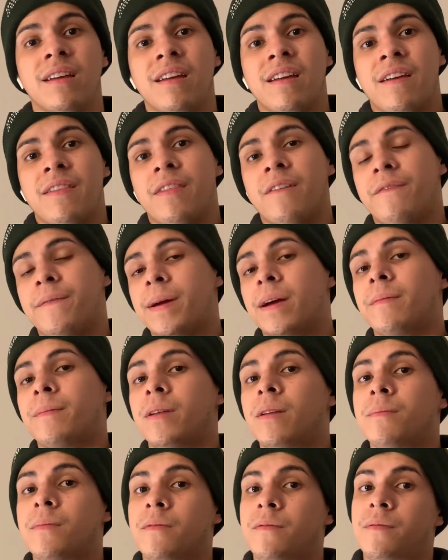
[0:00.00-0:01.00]
the bare
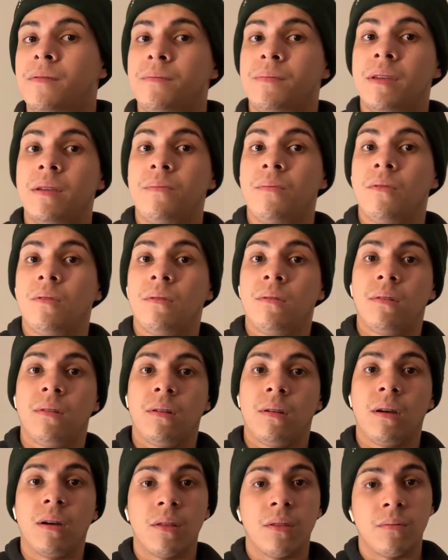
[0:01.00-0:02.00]
minimum from people.
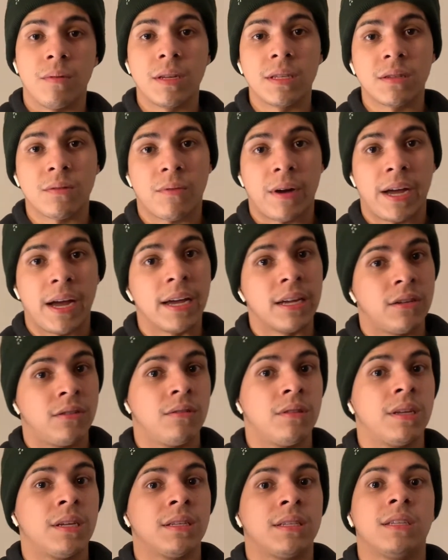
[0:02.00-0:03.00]
The reason why I
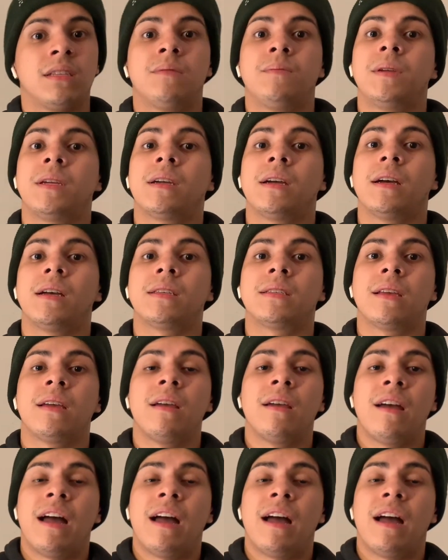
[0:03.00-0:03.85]
do this is because